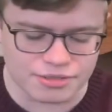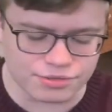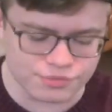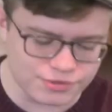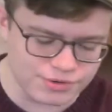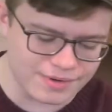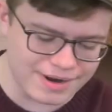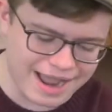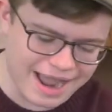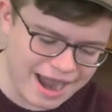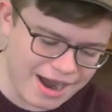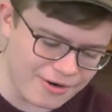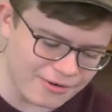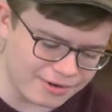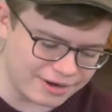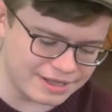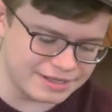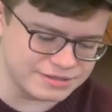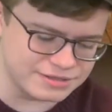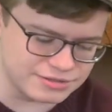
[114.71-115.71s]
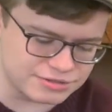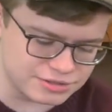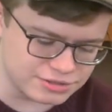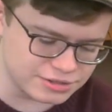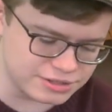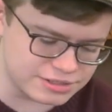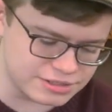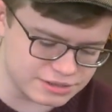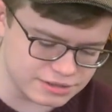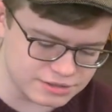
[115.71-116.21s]
throughout is
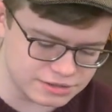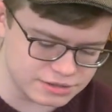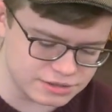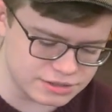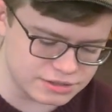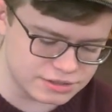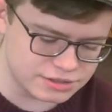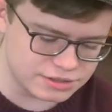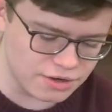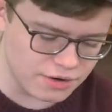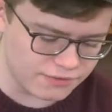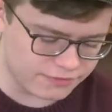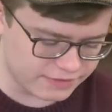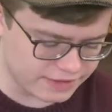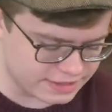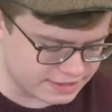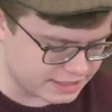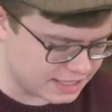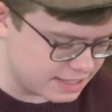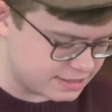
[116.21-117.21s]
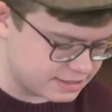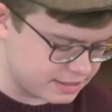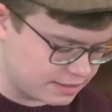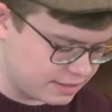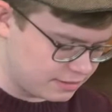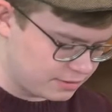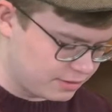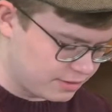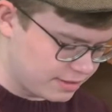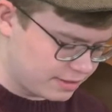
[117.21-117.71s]
just so fantastic.
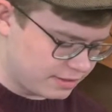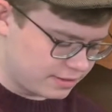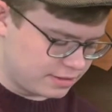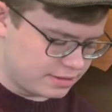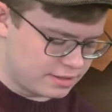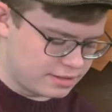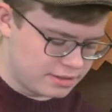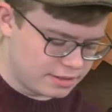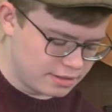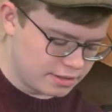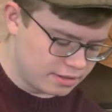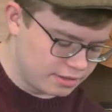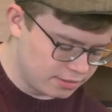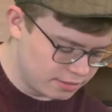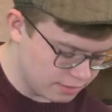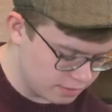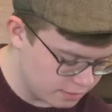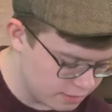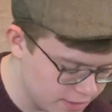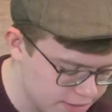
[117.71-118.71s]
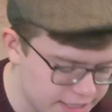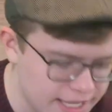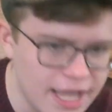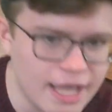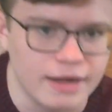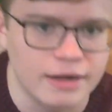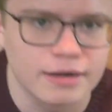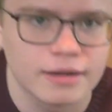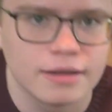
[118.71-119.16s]
Look at that.